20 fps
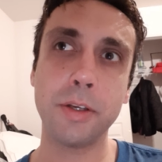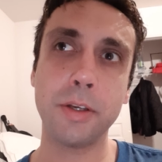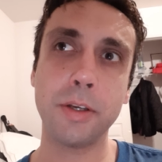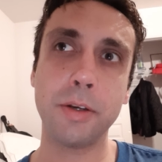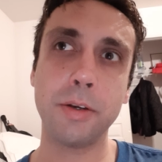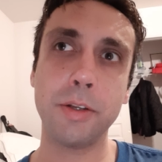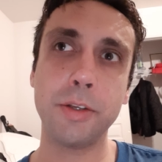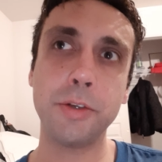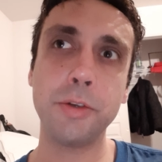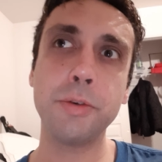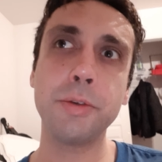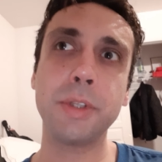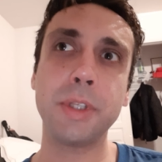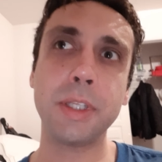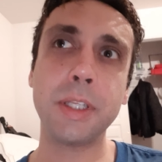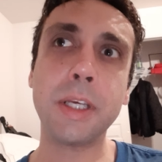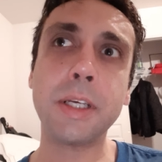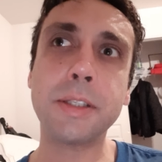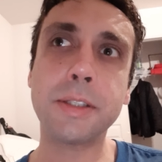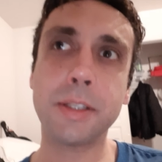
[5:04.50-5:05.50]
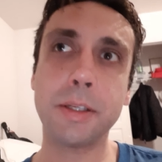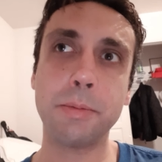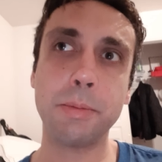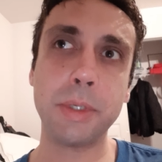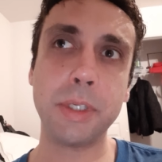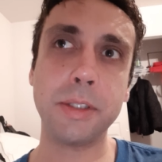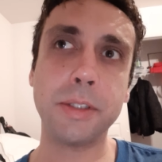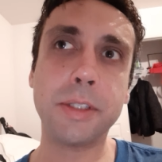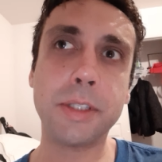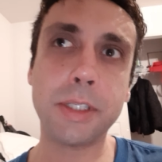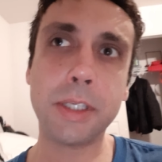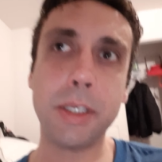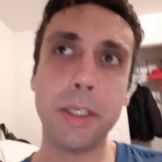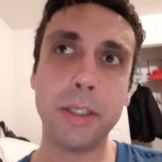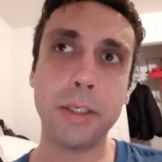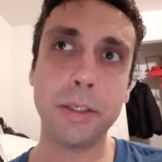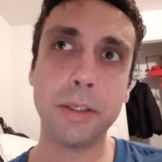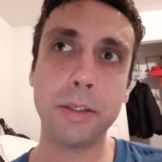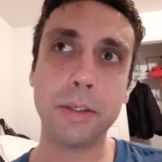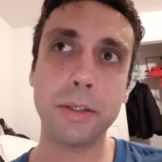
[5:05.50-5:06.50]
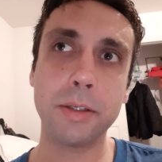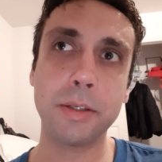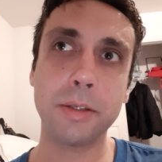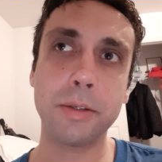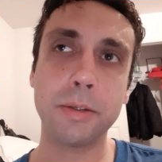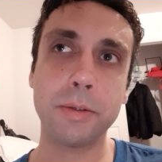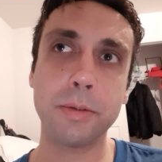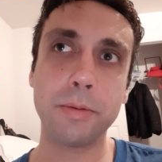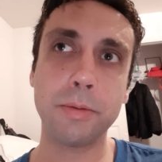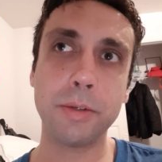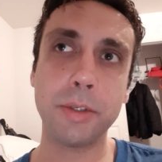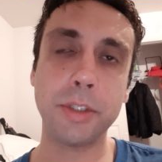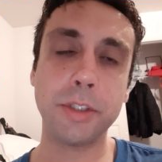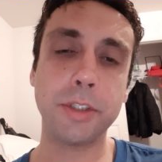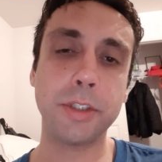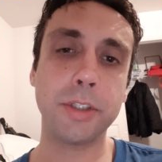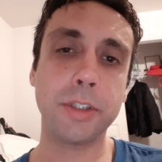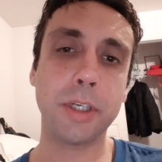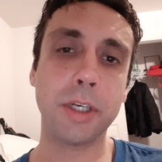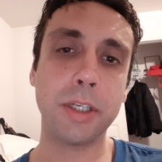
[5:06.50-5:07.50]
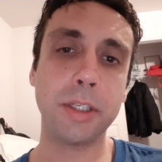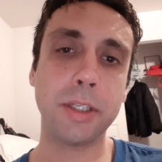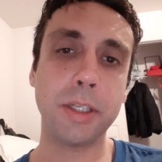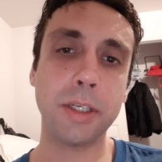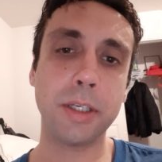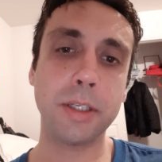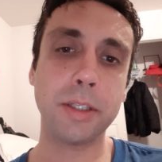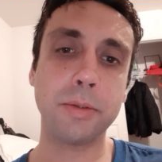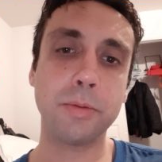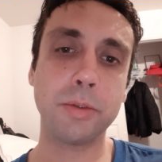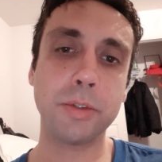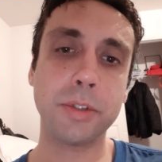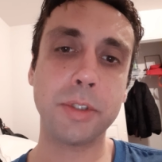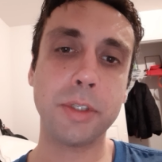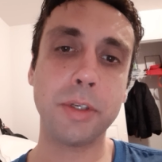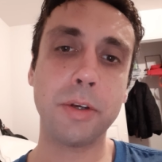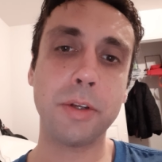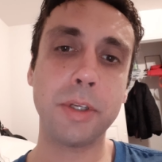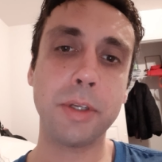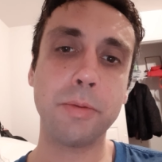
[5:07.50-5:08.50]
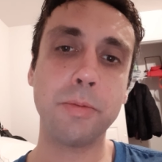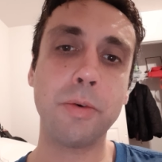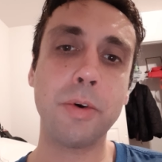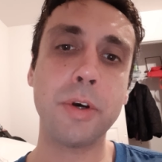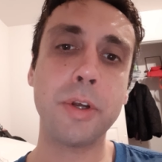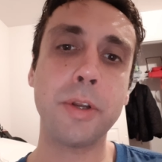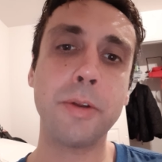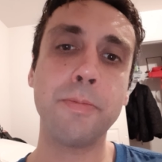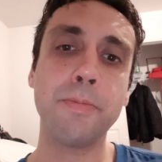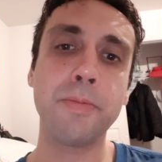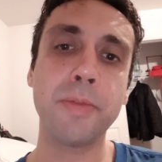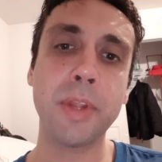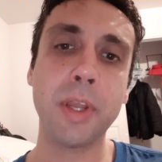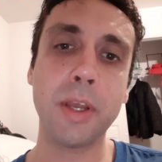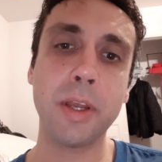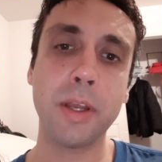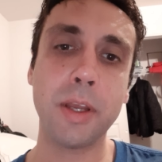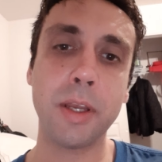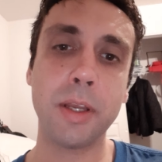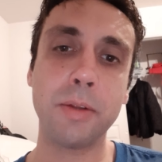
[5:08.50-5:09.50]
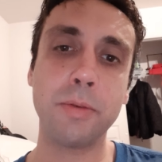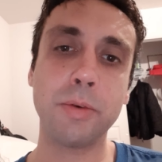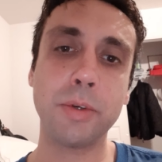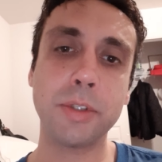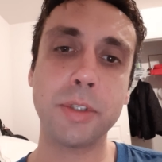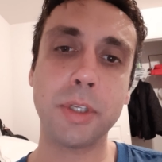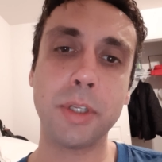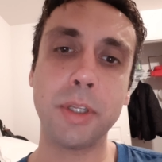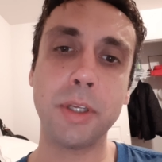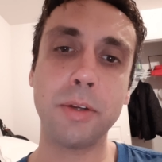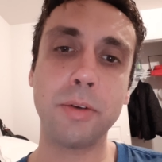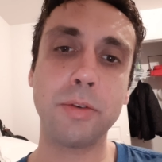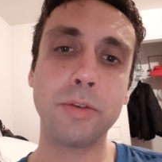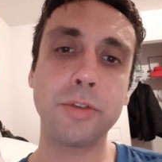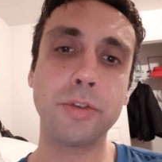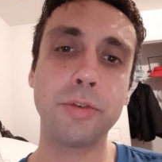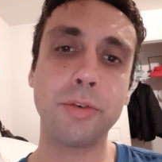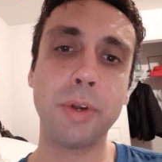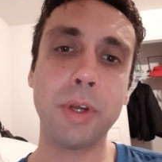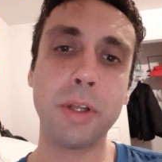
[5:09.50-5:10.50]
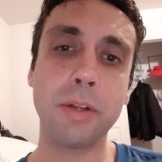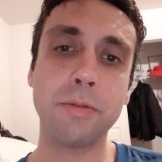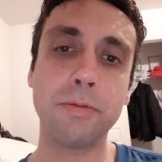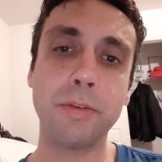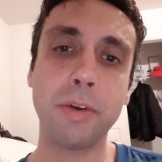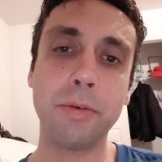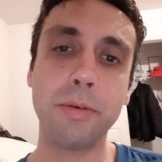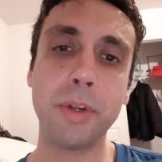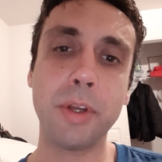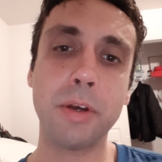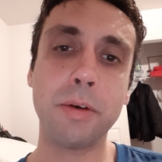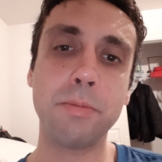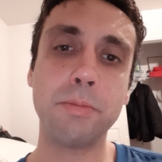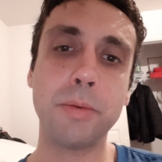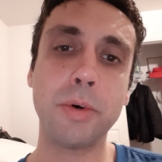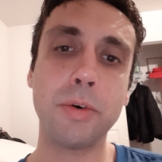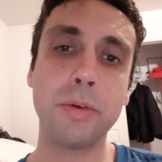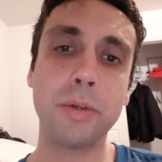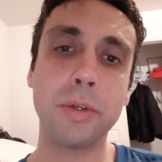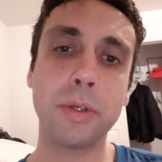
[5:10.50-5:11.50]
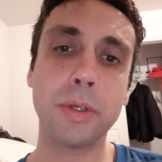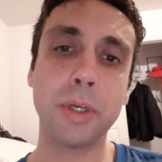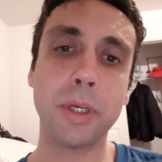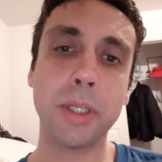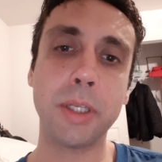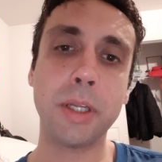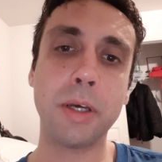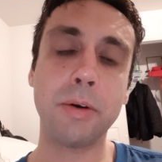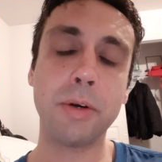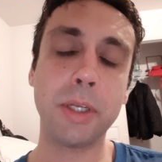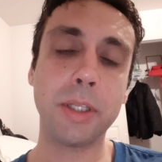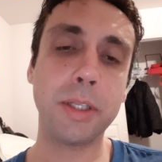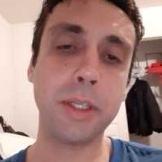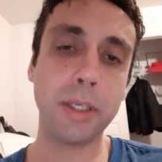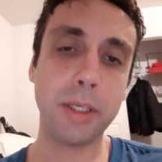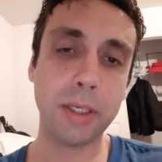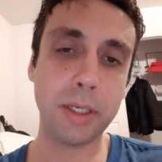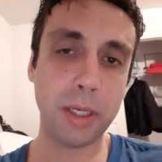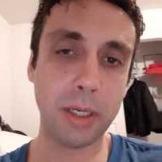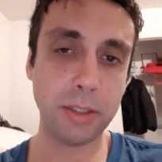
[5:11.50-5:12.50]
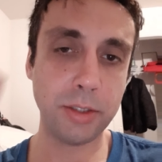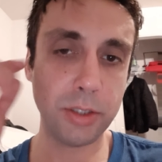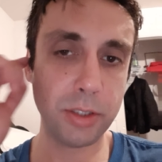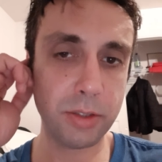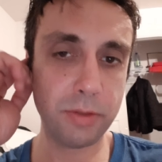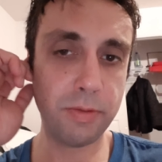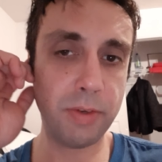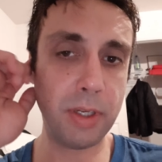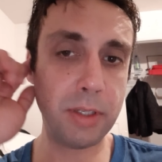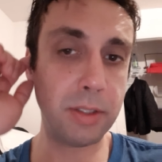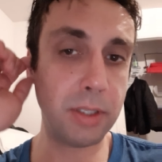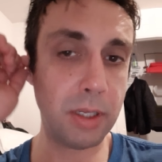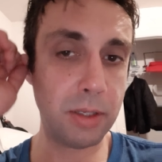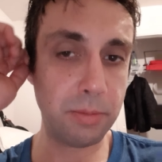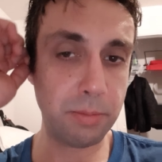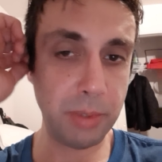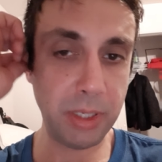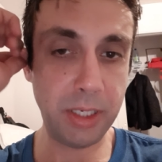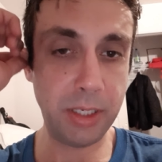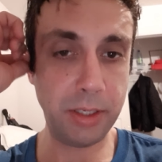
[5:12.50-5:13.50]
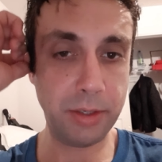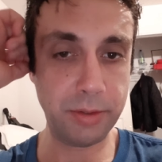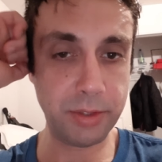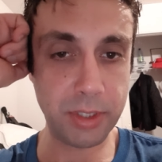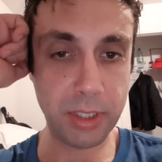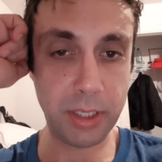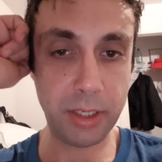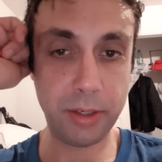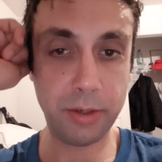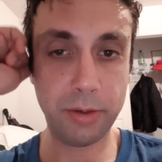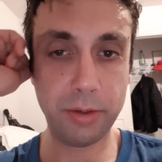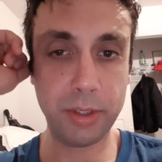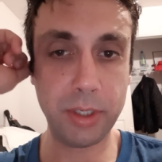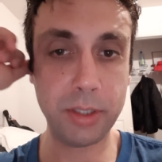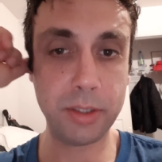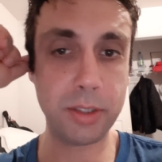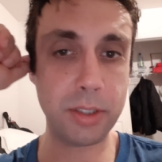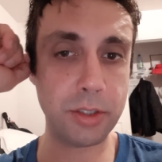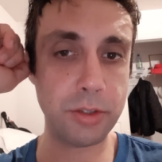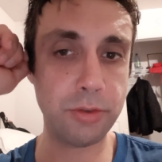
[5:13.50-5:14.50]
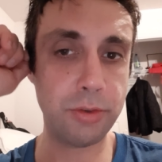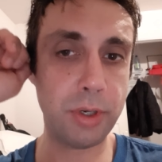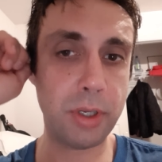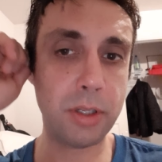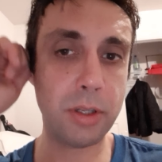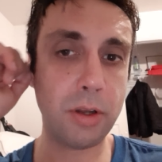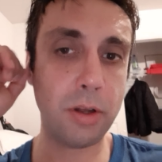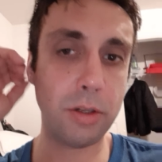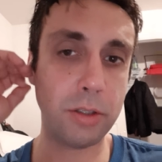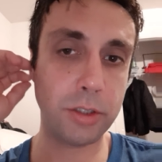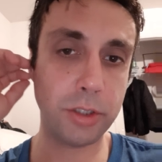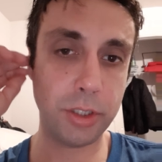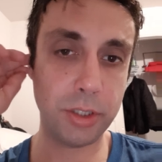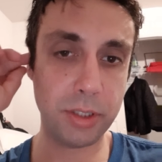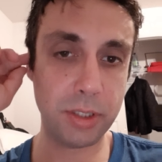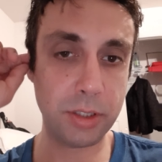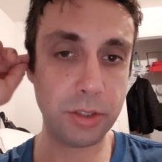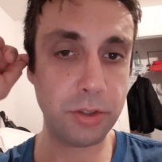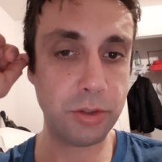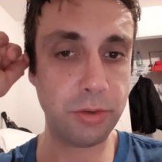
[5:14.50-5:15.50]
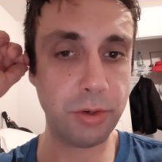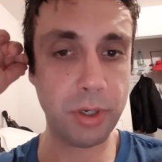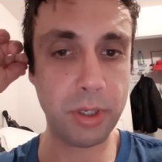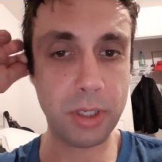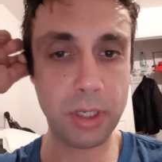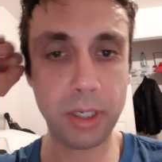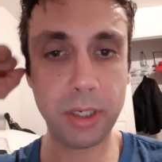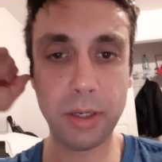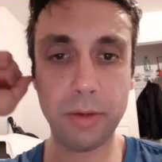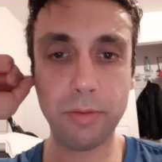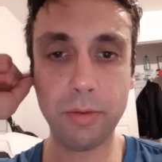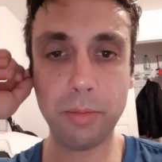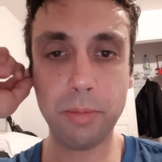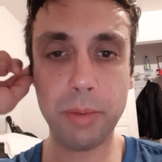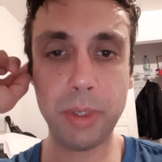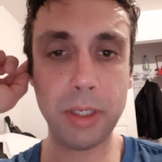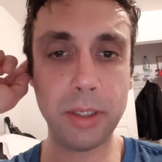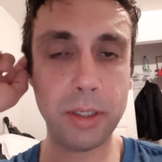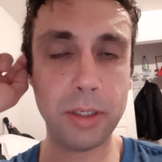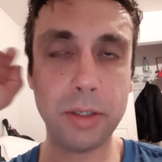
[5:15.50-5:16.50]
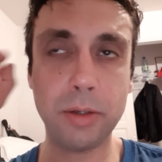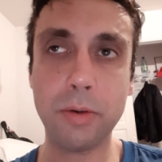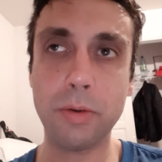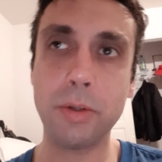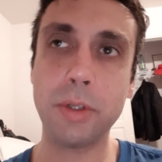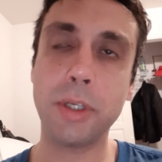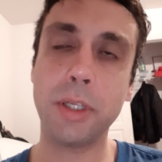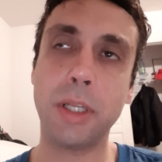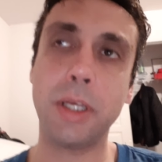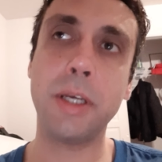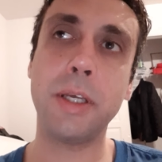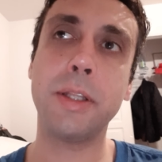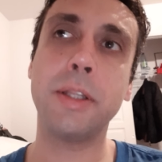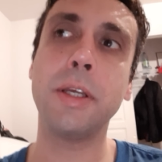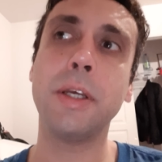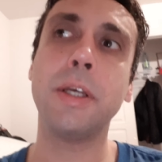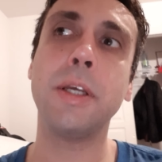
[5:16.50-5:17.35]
a New Testament scene, which I think it was the only one. It was a little trail, very humble, and now I think I just found out many years later there's a trail called Jesus Trail. I never been in the Holy Land